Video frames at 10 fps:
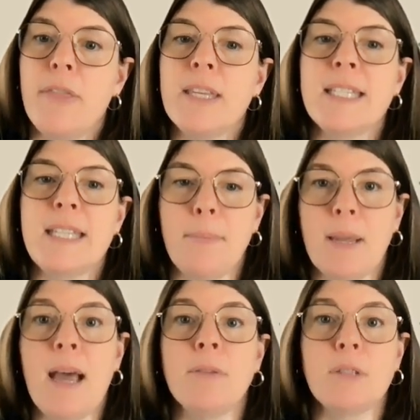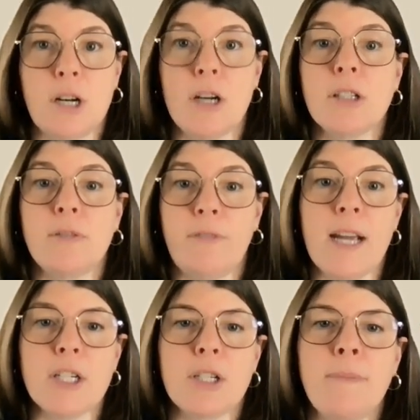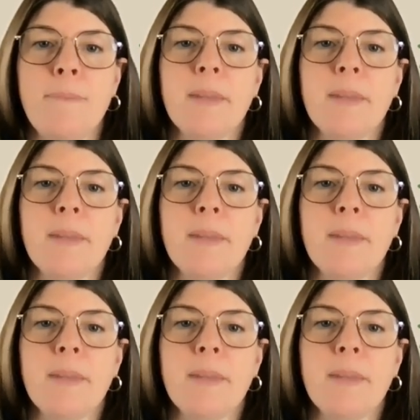the step count starts fresh.